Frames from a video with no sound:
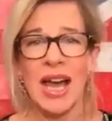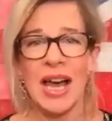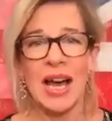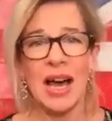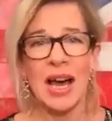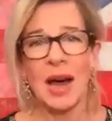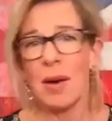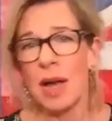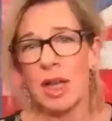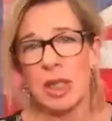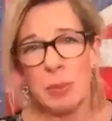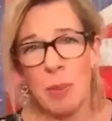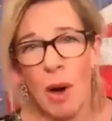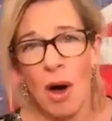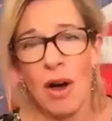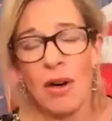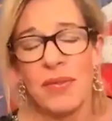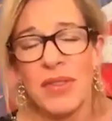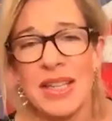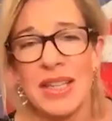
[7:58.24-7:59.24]
uh, as part
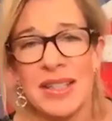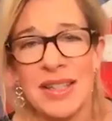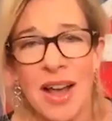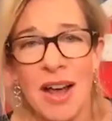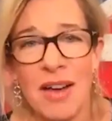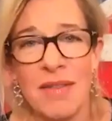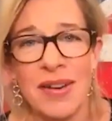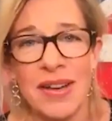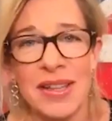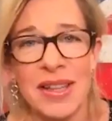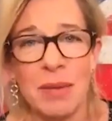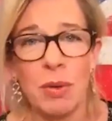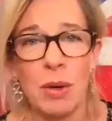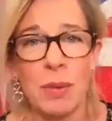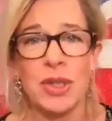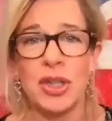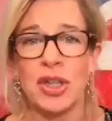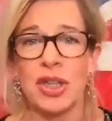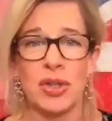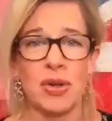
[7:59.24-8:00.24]
of this survey that we were
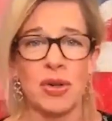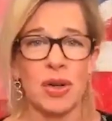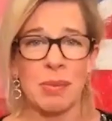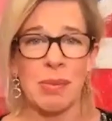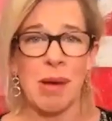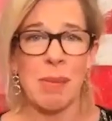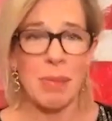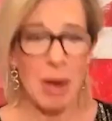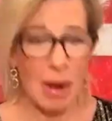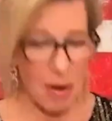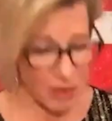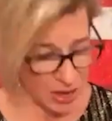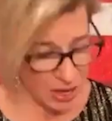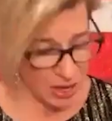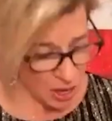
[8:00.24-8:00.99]
just talking about barry